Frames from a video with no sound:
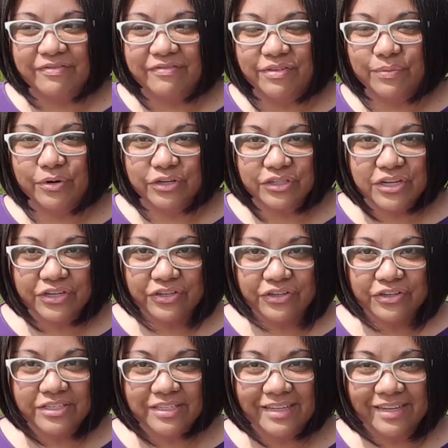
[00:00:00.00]
If it works on
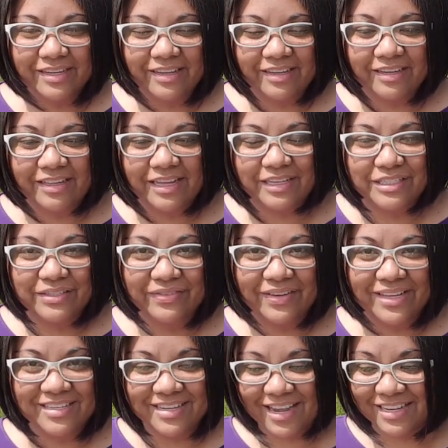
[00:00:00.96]
your skin, that's
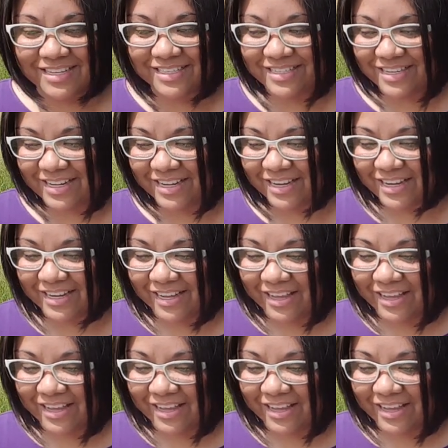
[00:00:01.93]
fantastic.